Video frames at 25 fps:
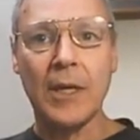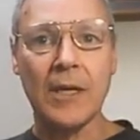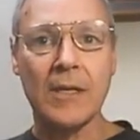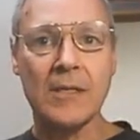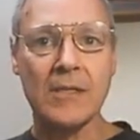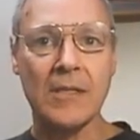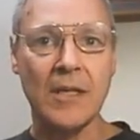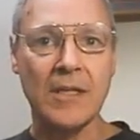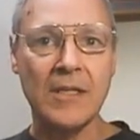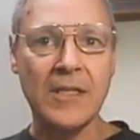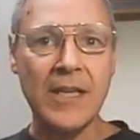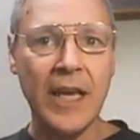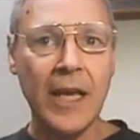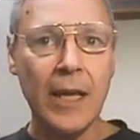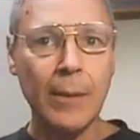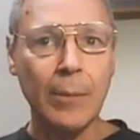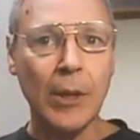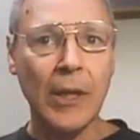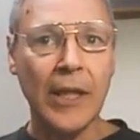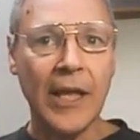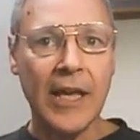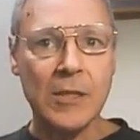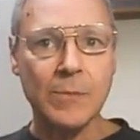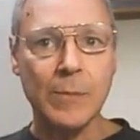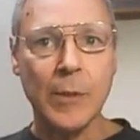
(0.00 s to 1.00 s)
because the
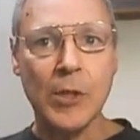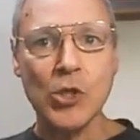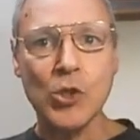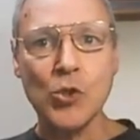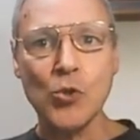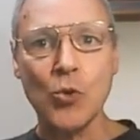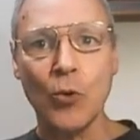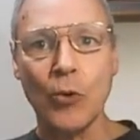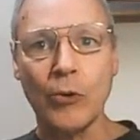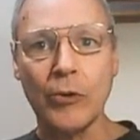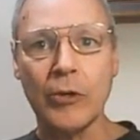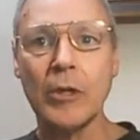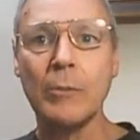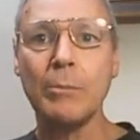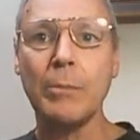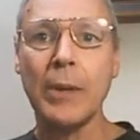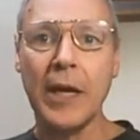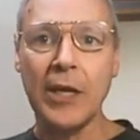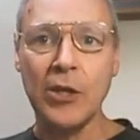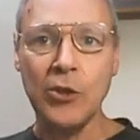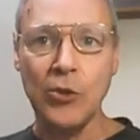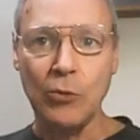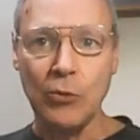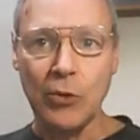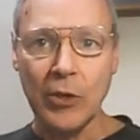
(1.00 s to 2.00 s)
table has been
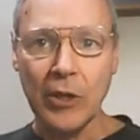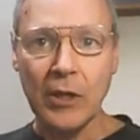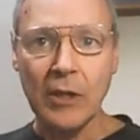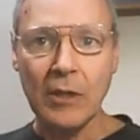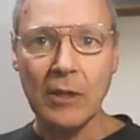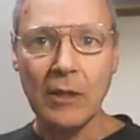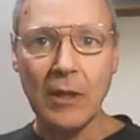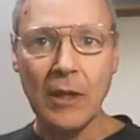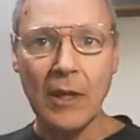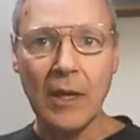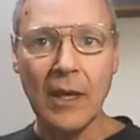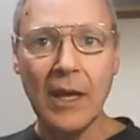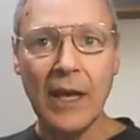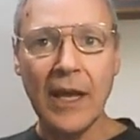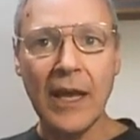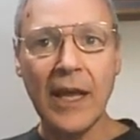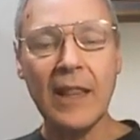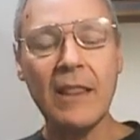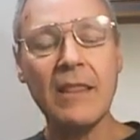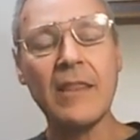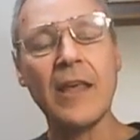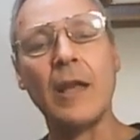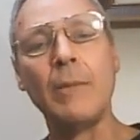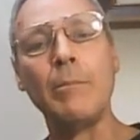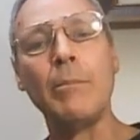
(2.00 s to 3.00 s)
sorted by unit
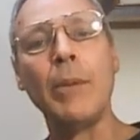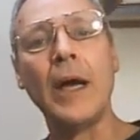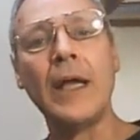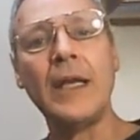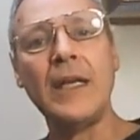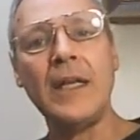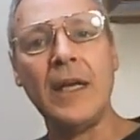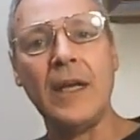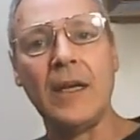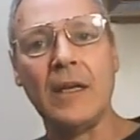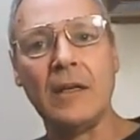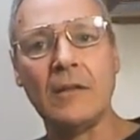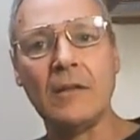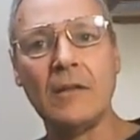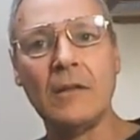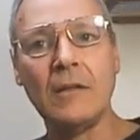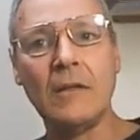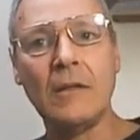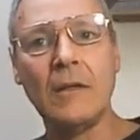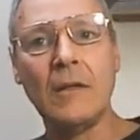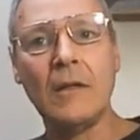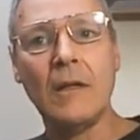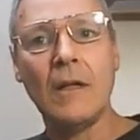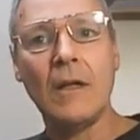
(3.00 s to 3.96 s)
and then by date.